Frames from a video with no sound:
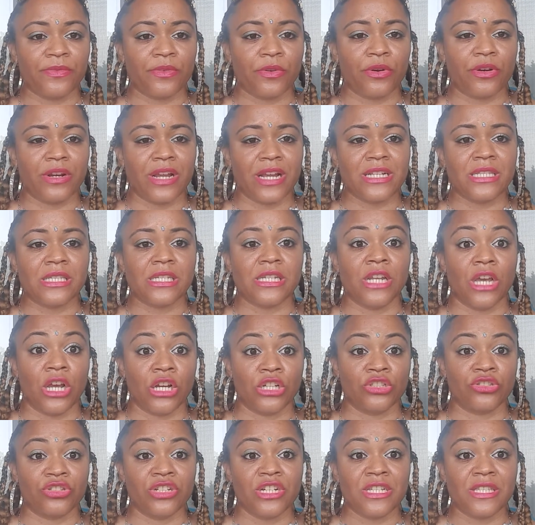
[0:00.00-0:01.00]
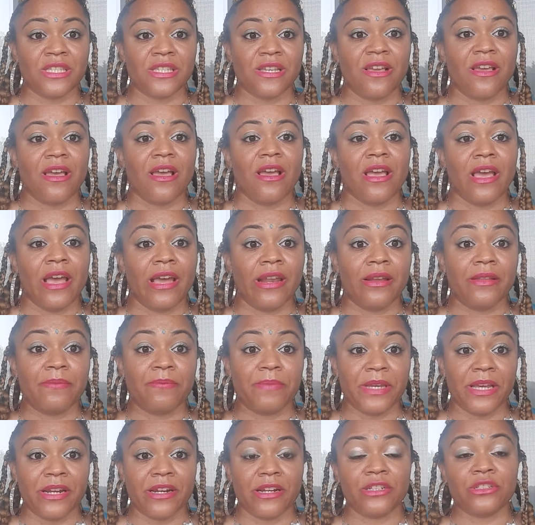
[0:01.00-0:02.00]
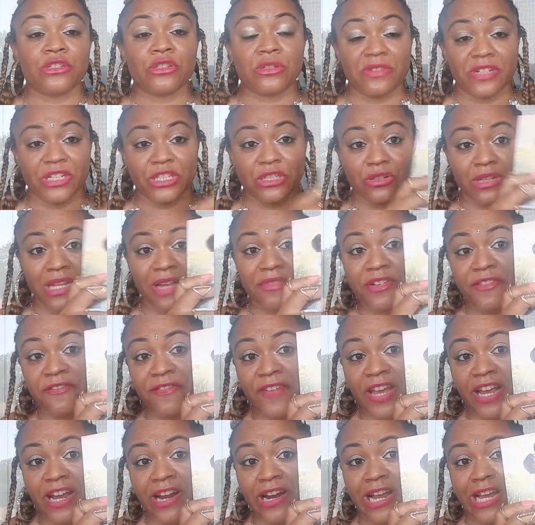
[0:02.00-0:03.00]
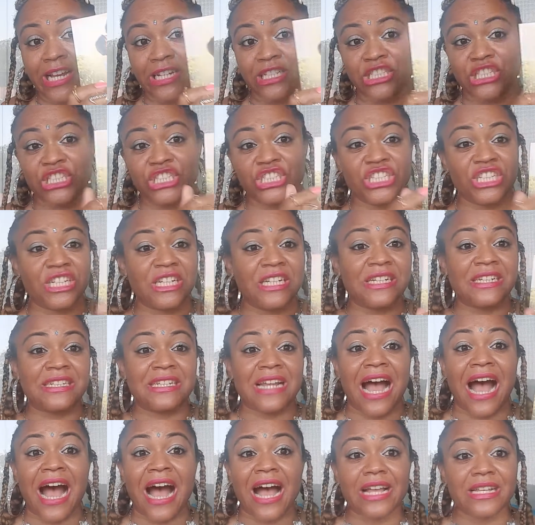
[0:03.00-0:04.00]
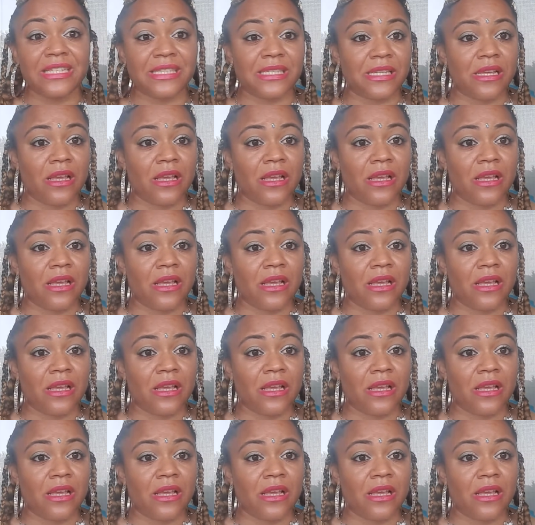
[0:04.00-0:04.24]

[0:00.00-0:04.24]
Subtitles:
or 1900s and it be an interracial love affair and she not